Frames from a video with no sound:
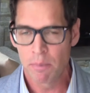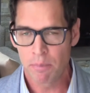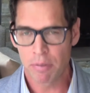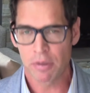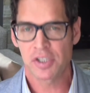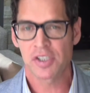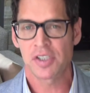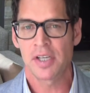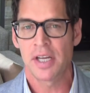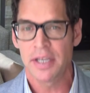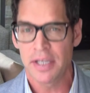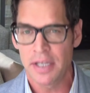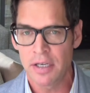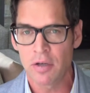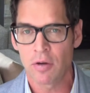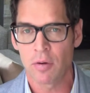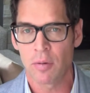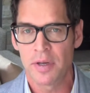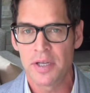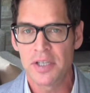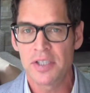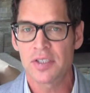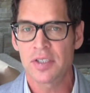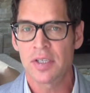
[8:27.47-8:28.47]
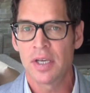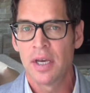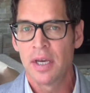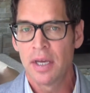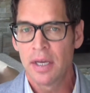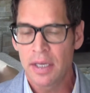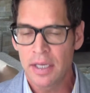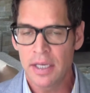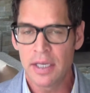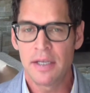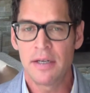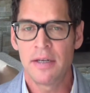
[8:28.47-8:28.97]
percent increase
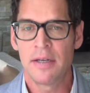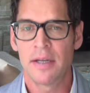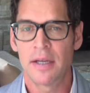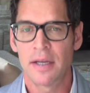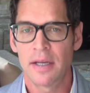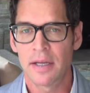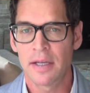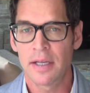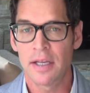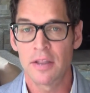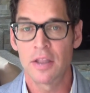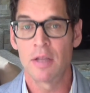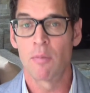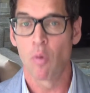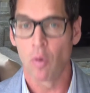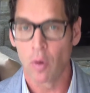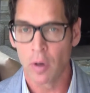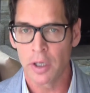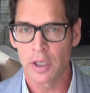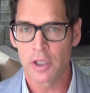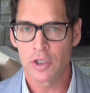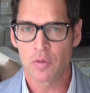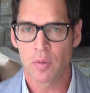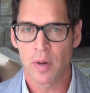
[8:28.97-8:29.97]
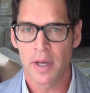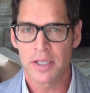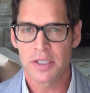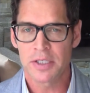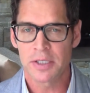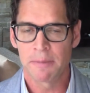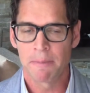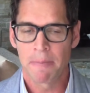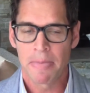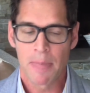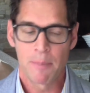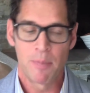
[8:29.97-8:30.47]
in, uh, in the mortgage
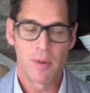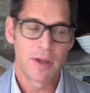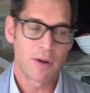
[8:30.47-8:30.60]
rates.